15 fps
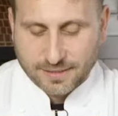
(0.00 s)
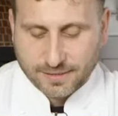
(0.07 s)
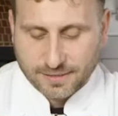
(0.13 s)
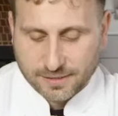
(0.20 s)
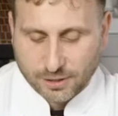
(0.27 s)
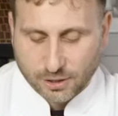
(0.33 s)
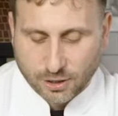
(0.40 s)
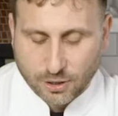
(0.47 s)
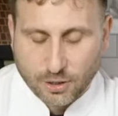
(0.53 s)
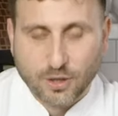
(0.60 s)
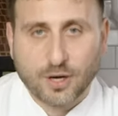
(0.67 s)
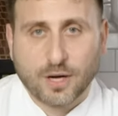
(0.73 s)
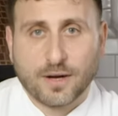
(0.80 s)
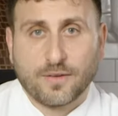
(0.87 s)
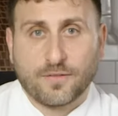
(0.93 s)
So
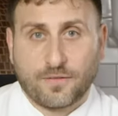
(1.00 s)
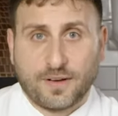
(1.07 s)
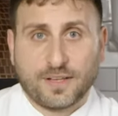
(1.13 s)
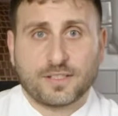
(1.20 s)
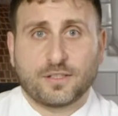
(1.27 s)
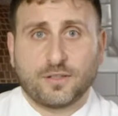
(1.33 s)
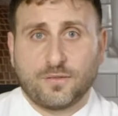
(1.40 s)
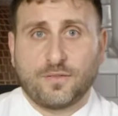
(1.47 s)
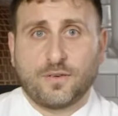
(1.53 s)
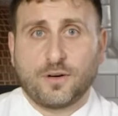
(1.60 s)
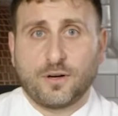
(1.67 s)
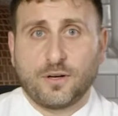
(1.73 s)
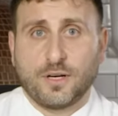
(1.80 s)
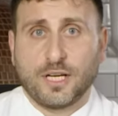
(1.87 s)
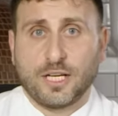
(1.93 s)
first of
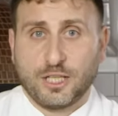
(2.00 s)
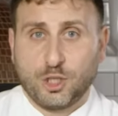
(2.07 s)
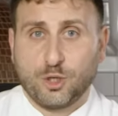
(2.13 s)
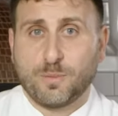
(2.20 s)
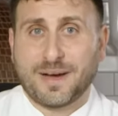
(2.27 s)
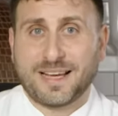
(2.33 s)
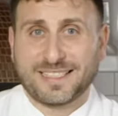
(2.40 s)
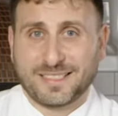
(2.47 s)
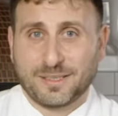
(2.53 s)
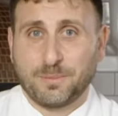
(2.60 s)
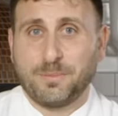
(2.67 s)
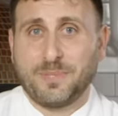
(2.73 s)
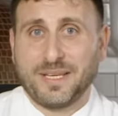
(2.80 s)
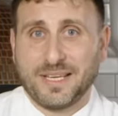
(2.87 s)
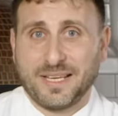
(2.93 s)
all, you must
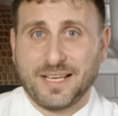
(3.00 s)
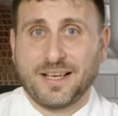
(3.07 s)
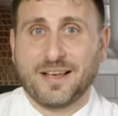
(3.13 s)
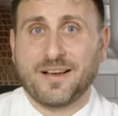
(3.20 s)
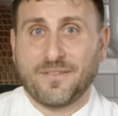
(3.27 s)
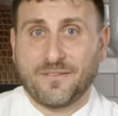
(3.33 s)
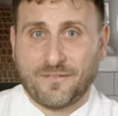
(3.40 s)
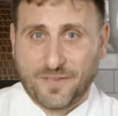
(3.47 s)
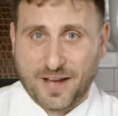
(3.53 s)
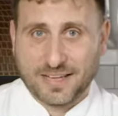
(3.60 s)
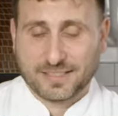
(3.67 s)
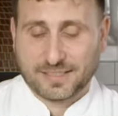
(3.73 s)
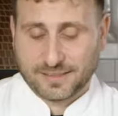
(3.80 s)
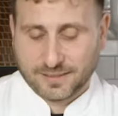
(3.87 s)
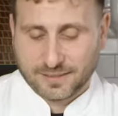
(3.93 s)
be
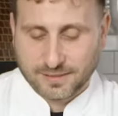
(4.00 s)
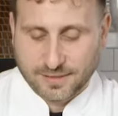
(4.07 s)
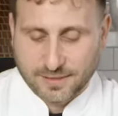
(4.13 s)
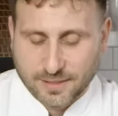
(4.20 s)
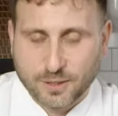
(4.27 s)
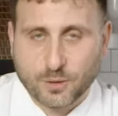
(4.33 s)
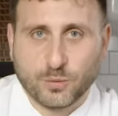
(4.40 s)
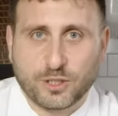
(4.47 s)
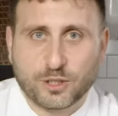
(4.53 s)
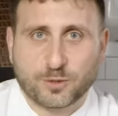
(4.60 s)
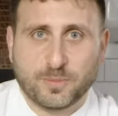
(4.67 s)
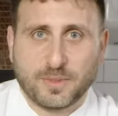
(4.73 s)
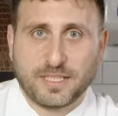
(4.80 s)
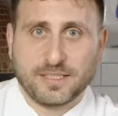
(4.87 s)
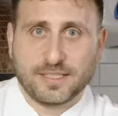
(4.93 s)
fast, which
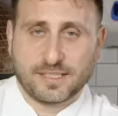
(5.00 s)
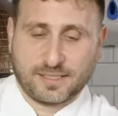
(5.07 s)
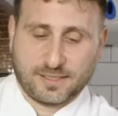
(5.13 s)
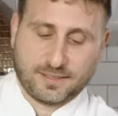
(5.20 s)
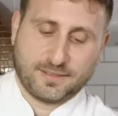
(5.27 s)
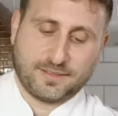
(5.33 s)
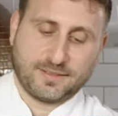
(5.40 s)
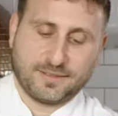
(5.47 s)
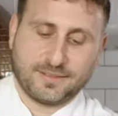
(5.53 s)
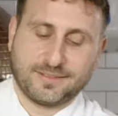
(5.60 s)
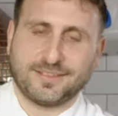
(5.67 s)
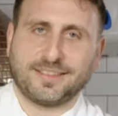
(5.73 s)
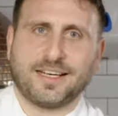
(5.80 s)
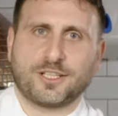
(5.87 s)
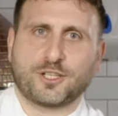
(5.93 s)
means
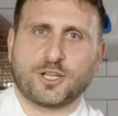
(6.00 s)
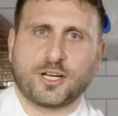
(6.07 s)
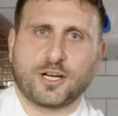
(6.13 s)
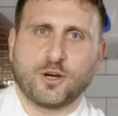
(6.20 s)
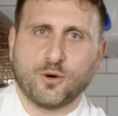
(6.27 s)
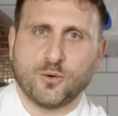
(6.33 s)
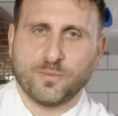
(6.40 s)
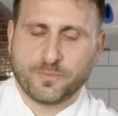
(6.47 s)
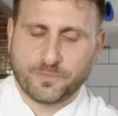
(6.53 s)
touch and go.